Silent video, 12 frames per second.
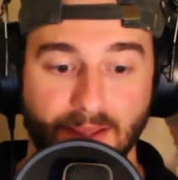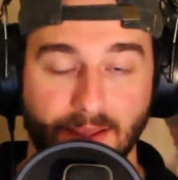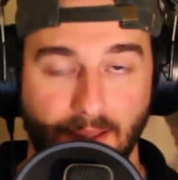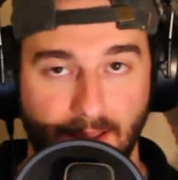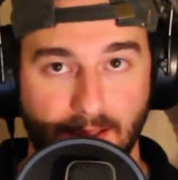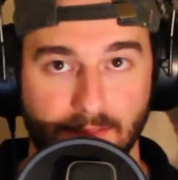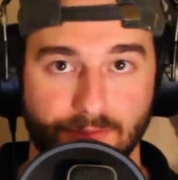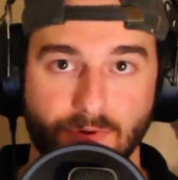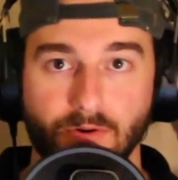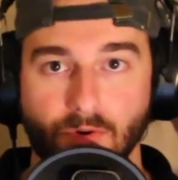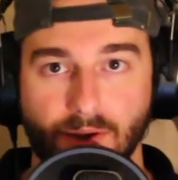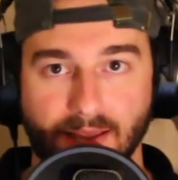and
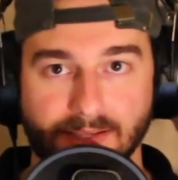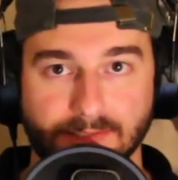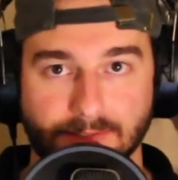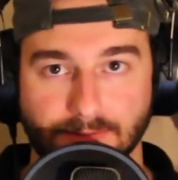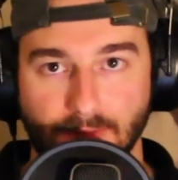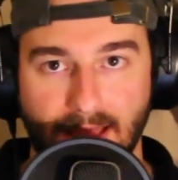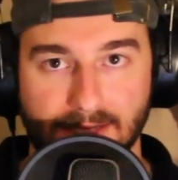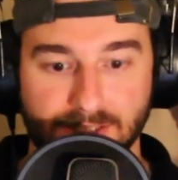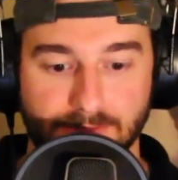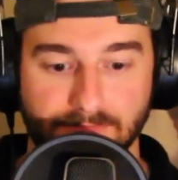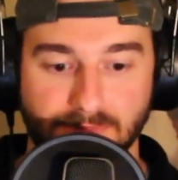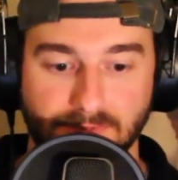throwaways
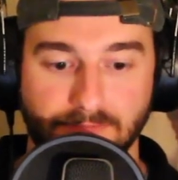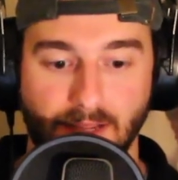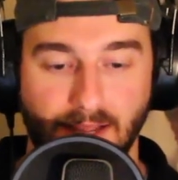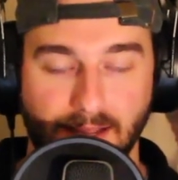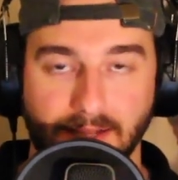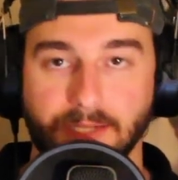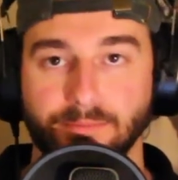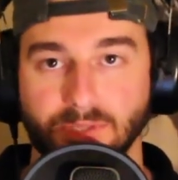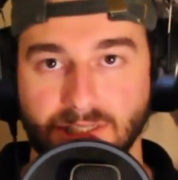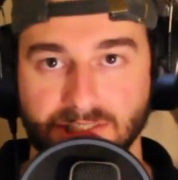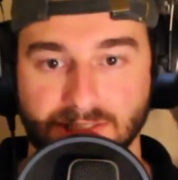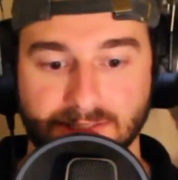/
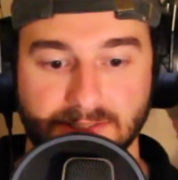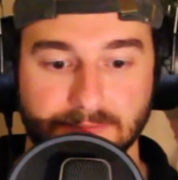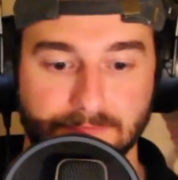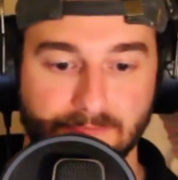incompletions.